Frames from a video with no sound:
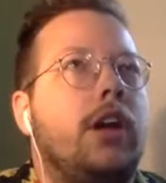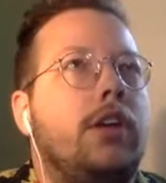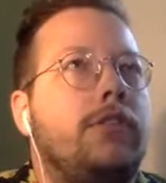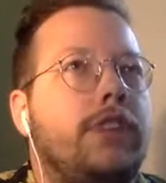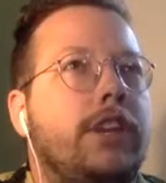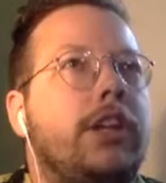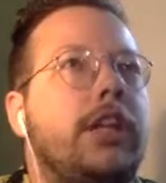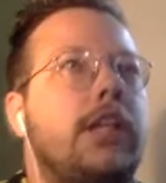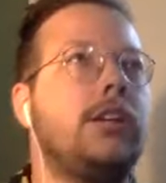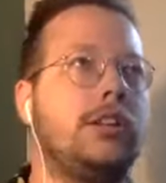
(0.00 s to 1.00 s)
a
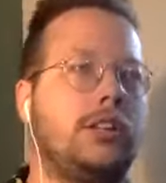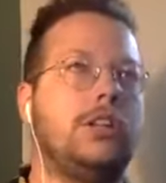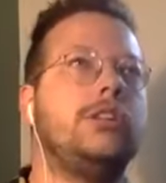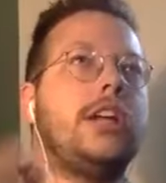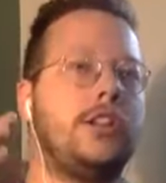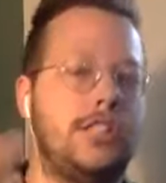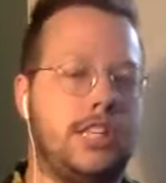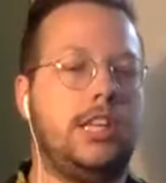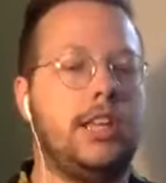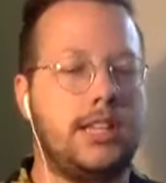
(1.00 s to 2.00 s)
very clearly
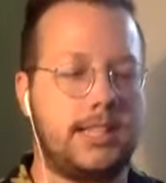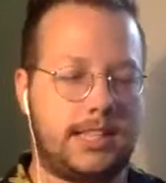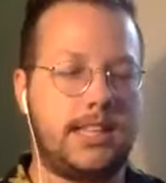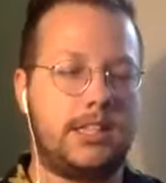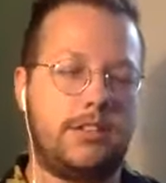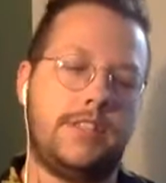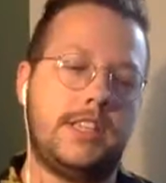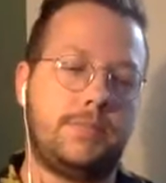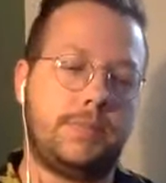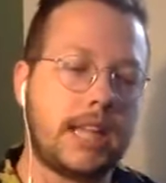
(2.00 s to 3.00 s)
articulated sense of
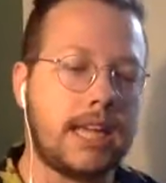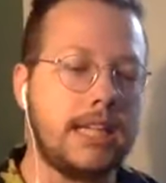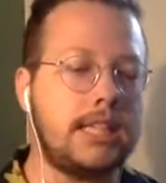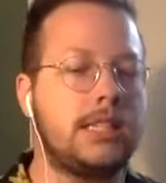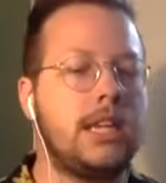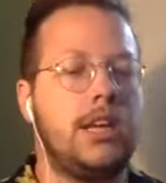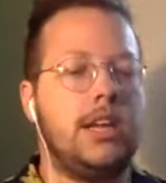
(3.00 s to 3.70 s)
this place